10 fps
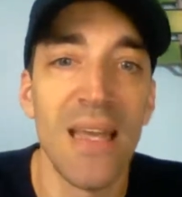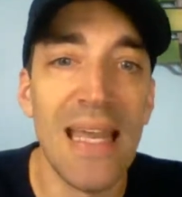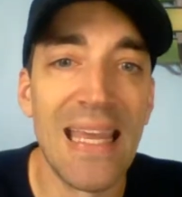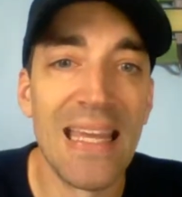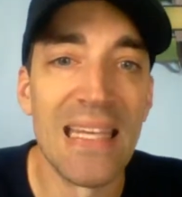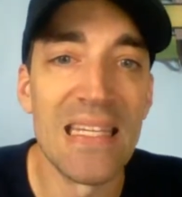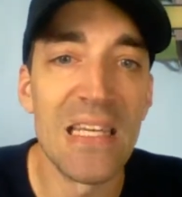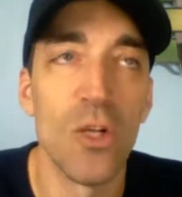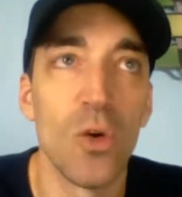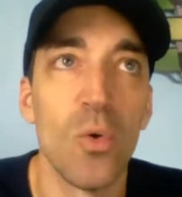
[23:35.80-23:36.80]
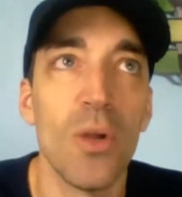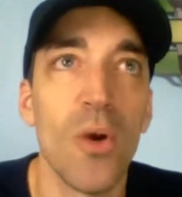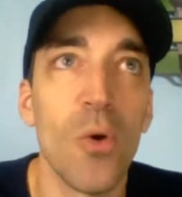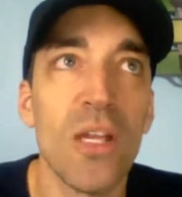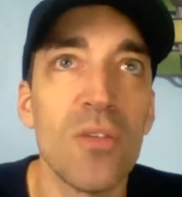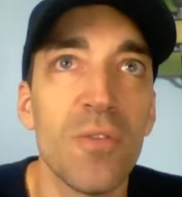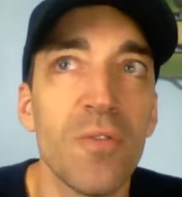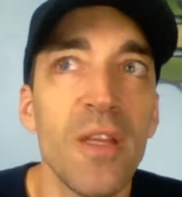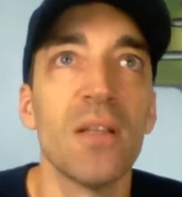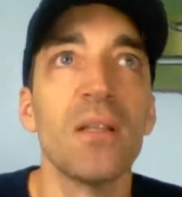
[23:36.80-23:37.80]
And you're going to
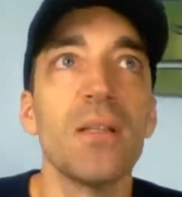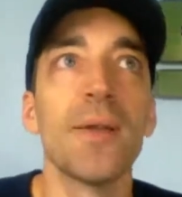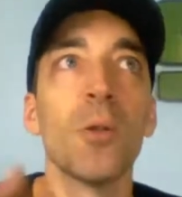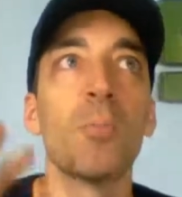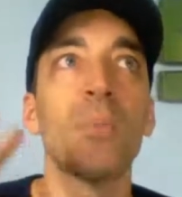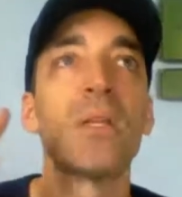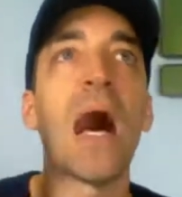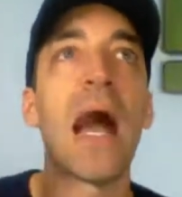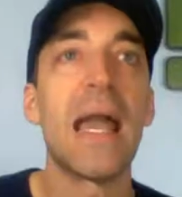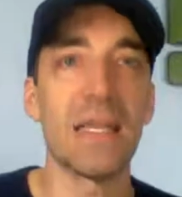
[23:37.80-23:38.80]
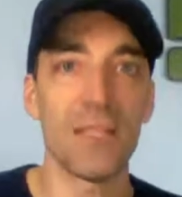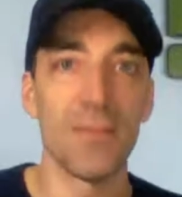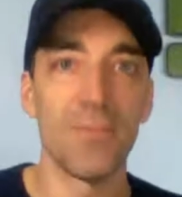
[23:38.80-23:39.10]
feel a little blind